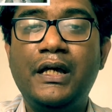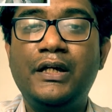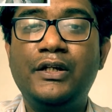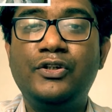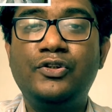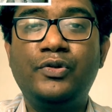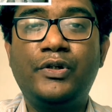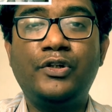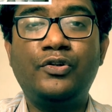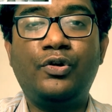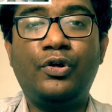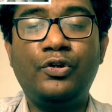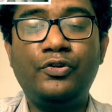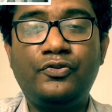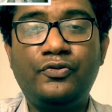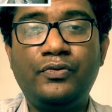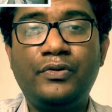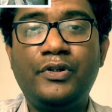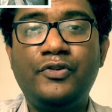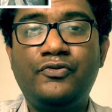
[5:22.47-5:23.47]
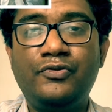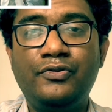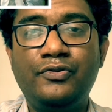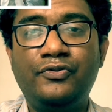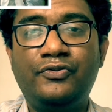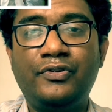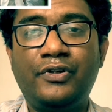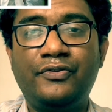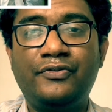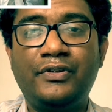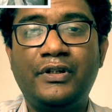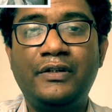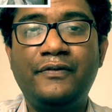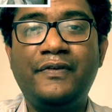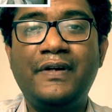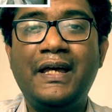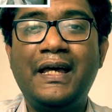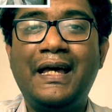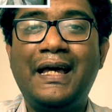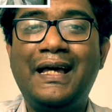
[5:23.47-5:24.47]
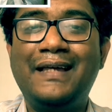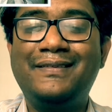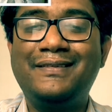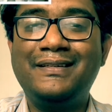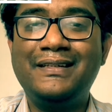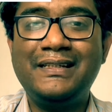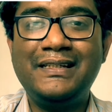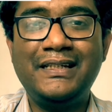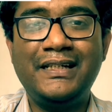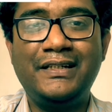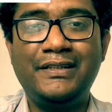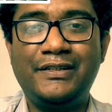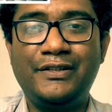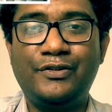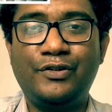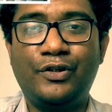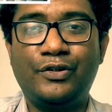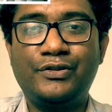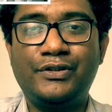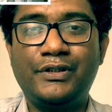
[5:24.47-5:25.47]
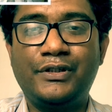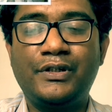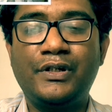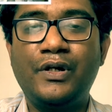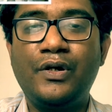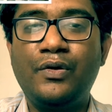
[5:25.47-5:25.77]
You can also introduce yourself as an ENT doctor.